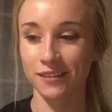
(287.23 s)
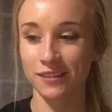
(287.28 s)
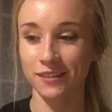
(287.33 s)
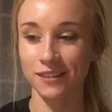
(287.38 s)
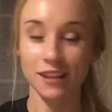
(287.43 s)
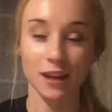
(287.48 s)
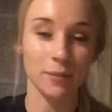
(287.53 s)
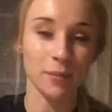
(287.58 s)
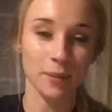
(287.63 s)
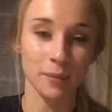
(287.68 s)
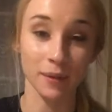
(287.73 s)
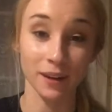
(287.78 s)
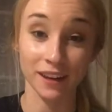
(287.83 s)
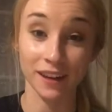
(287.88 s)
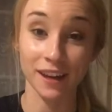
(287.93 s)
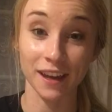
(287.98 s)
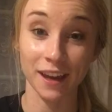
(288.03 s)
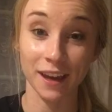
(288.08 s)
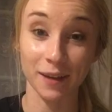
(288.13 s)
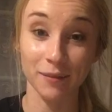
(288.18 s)
step up my
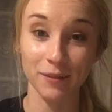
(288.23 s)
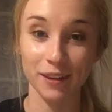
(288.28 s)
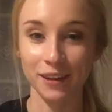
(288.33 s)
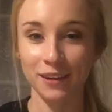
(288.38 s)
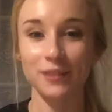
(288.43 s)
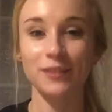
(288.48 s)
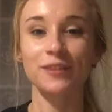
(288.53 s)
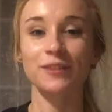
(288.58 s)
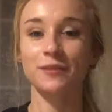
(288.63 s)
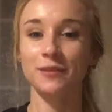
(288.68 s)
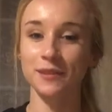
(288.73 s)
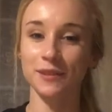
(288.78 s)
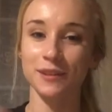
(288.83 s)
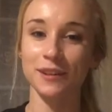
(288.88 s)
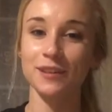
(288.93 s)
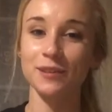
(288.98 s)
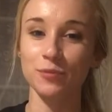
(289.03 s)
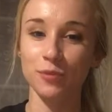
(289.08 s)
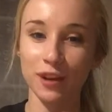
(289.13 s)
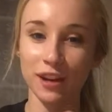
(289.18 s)
game,
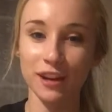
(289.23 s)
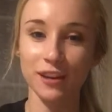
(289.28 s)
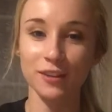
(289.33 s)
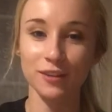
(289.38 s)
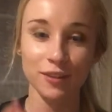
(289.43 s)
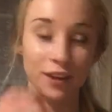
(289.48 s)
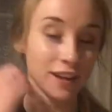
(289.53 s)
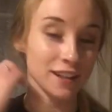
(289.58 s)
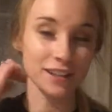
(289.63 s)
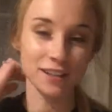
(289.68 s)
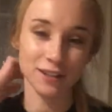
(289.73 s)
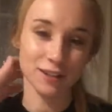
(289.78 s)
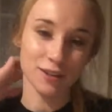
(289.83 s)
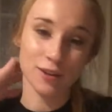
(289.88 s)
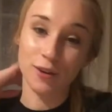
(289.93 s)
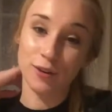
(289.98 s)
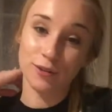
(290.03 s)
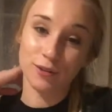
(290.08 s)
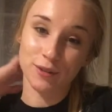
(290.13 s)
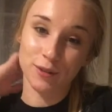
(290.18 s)
because what I didn't
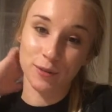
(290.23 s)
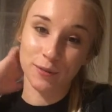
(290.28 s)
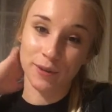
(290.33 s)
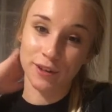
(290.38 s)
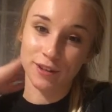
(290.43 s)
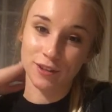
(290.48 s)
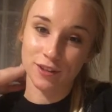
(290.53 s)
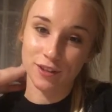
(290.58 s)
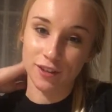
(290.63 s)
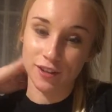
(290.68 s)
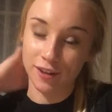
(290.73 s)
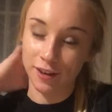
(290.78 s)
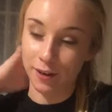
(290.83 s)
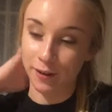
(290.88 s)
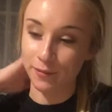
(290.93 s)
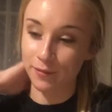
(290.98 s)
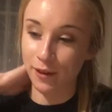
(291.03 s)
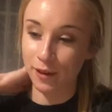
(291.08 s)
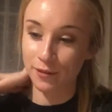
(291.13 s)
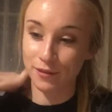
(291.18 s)
know so much.
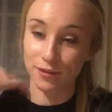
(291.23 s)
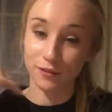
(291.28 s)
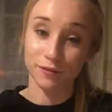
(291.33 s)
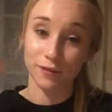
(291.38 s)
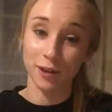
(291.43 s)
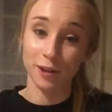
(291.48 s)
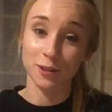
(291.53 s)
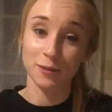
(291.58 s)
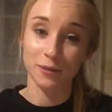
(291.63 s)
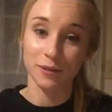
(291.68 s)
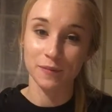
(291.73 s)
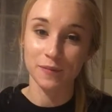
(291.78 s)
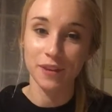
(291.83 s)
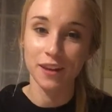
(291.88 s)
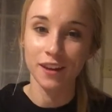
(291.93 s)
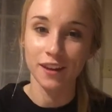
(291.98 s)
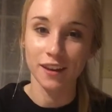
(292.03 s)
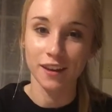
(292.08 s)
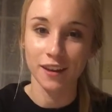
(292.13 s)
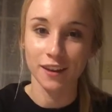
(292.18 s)
I was a freshman,
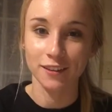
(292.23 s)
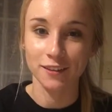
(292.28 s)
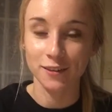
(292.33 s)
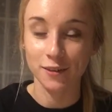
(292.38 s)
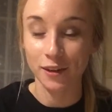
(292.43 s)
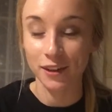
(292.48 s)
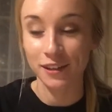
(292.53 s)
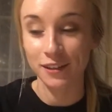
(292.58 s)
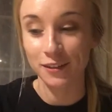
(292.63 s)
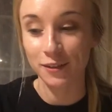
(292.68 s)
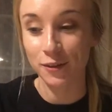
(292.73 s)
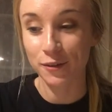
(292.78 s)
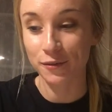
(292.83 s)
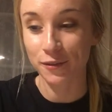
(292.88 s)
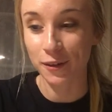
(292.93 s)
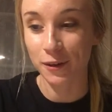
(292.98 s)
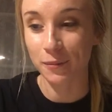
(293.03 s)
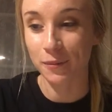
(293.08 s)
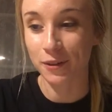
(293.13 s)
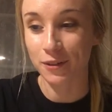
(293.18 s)
and so I didn't know
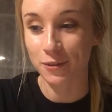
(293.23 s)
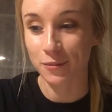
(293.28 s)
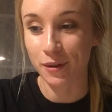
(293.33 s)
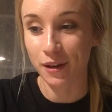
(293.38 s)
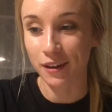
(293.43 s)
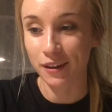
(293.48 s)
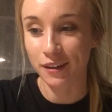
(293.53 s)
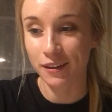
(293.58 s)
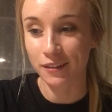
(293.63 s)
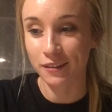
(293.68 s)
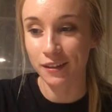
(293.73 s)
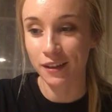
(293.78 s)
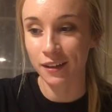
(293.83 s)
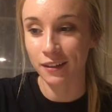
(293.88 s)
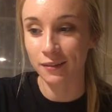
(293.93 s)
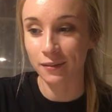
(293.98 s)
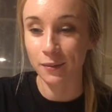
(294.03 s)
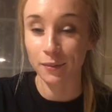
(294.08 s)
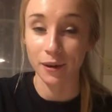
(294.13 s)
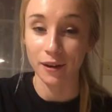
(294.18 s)
very much about it
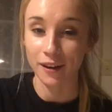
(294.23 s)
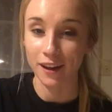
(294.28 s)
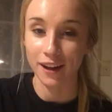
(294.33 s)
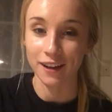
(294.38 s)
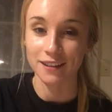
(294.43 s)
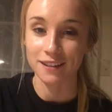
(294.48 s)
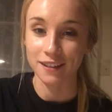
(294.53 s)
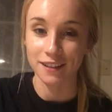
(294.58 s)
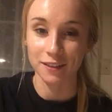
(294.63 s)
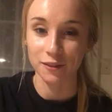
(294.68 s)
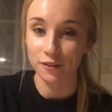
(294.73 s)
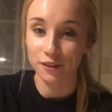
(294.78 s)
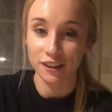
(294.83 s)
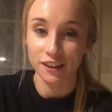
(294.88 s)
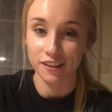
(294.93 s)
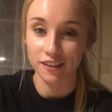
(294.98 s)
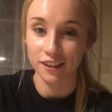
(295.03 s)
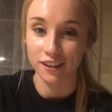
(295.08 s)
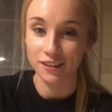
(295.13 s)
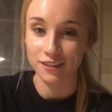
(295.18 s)
and about acting or
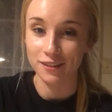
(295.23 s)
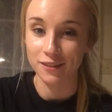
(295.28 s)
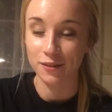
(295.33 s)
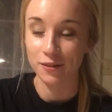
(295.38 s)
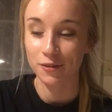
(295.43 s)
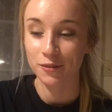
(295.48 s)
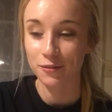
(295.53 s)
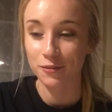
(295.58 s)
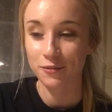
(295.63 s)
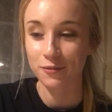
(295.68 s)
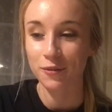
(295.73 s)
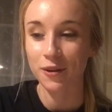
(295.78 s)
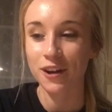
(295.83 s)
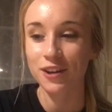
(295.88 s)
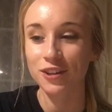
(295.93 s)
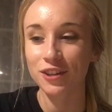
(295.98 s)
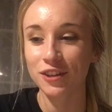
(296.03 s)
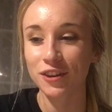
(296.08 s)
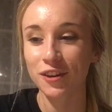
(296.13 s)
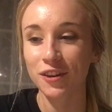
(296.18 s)
anything. So
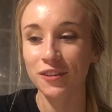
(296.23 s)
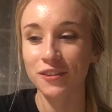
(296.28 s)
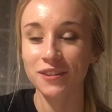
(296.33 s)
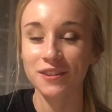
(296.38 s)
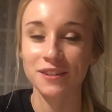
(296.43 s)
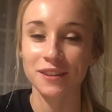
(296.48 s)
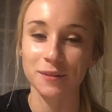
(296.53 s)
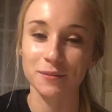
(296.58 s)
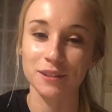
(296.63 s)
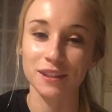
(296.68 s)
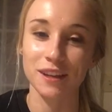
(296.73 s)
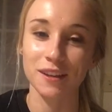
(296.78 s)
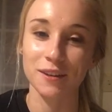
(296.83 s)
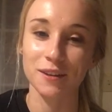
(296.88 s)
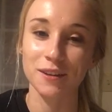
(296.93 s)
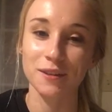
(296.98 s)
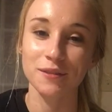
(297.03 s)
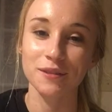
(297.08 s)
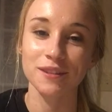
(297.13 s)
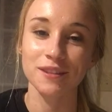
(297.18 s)
watching all this come
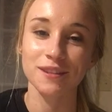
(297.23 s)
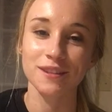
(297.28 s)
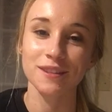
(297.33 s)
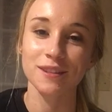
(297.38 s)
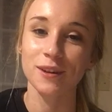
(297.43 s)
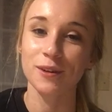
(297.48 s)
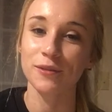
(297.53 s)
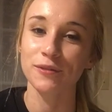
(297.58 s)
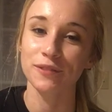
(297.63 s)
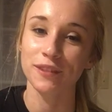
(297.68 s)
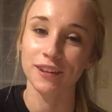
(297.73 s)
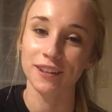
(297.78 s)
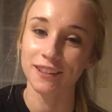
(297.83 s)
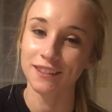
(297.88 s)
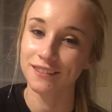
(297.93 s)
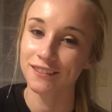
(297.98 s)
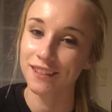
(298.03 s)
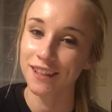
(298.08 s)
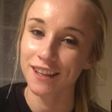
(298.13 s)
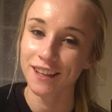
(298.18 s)
together, it was so
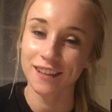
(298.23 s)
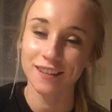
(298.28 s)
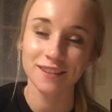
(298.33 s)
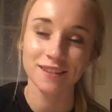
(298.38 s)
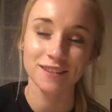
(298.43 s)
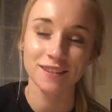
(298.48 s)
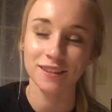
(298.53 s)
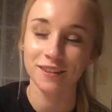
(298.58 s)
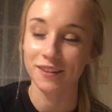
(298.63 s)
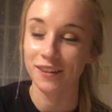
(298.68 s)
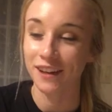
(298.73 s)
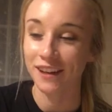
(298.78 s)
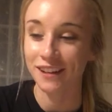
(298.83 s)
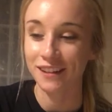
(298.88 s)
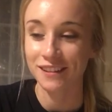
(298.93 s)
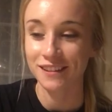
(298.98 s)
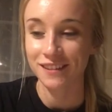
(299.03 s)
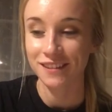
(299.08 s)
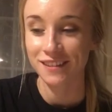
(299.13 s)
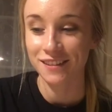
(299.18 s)
fun. It was the
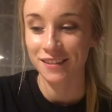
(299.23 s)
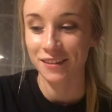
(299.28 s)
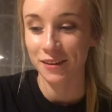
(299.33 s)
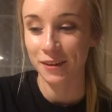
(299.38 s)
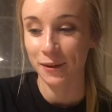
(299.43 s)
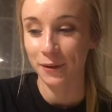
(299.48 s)
greatest.